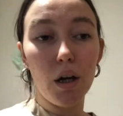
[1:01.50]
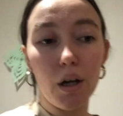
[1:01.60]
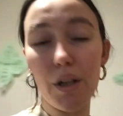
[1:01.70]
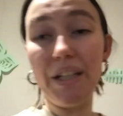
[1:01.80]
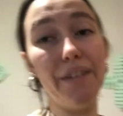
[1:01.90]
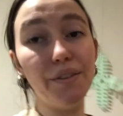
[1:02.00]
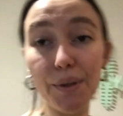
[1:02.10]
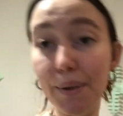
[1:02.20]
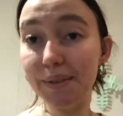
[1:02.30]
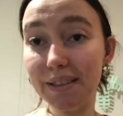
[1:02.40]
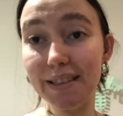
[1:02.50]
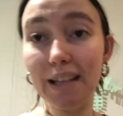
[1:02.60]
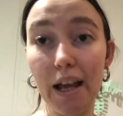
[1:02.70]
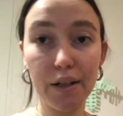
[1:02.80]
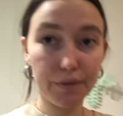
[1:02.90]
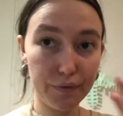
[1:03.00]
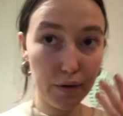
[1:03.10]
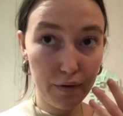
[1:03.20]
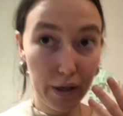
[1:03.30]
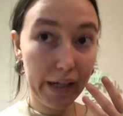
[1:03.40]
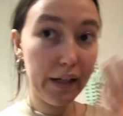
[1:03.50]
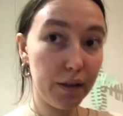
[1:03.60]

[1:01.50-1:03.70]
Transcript: I don't even know what I was gonna say. I feel very